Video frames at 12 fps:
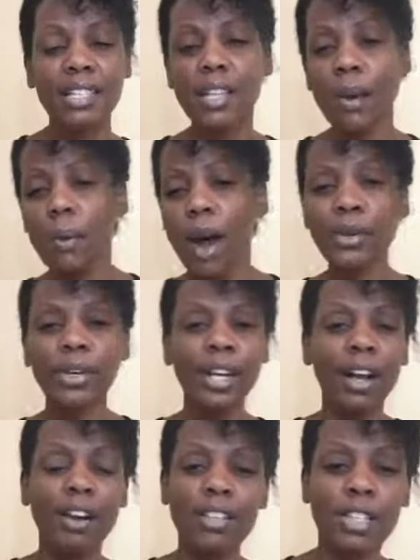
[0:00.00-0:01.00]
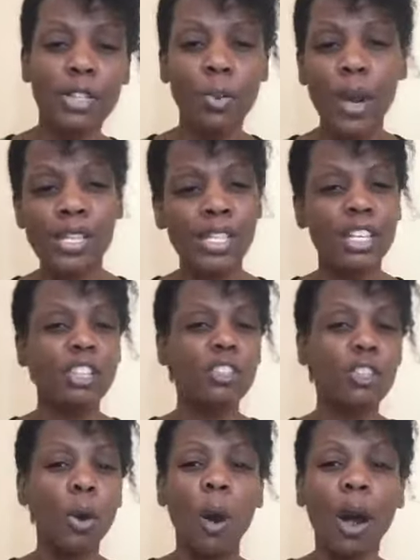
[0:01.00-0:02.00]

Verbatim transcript: surrounding our situation is so